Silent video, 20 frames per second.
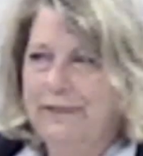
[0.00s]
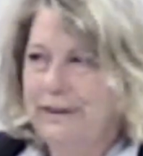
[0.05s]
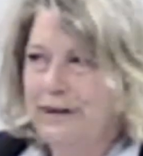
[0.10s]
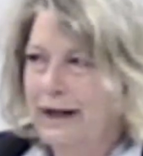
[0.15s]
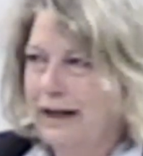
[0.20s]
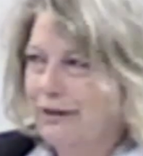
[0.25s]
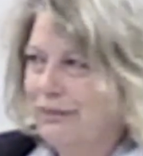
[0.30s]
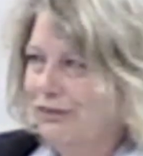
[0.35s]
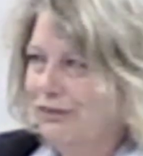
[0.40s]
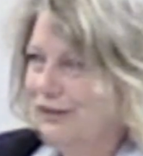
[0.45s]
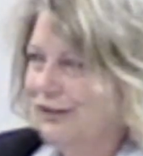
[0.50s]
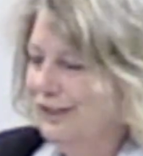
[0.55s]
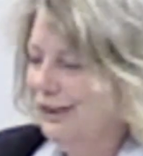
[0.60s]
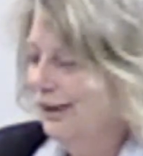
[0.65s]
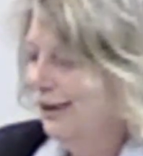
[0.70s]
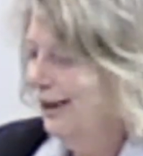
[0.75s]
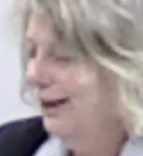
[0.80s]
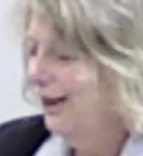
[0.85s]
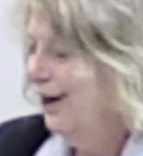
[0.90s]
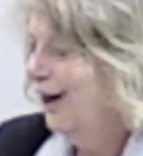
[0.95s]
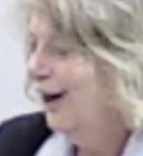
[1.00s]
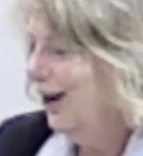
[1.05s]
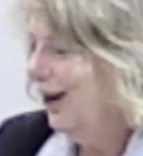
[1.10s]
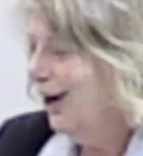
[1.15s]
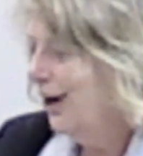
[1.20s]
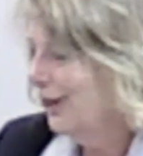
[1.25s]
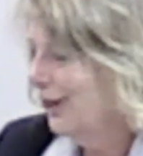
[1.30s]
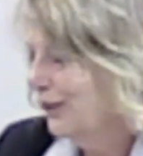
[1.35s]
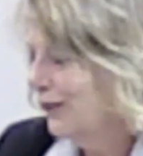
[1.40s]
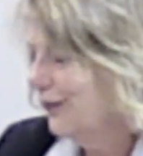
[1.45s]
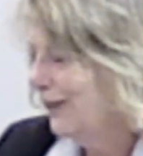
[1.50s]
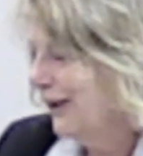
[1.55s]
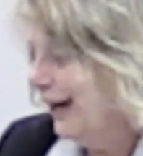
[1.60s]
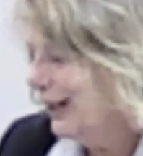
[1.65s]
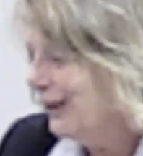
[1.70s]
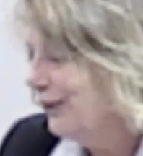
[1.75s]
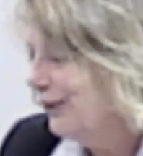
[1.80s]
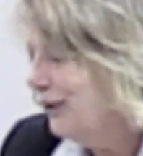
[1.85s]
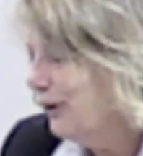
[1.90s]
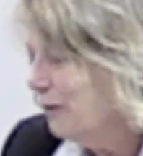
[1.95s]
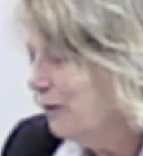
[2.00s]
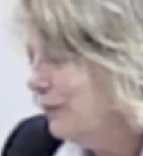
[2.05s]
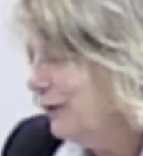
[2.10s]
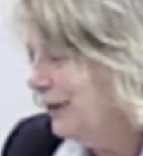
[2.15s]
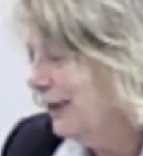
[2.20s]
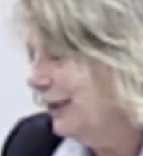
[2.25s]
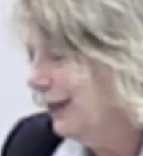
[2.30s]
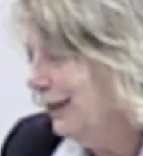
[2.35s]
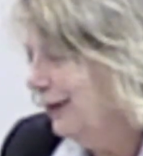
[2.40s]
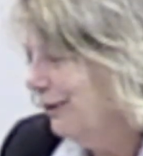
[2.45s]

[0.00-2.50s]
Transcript: and Action, on the grand opening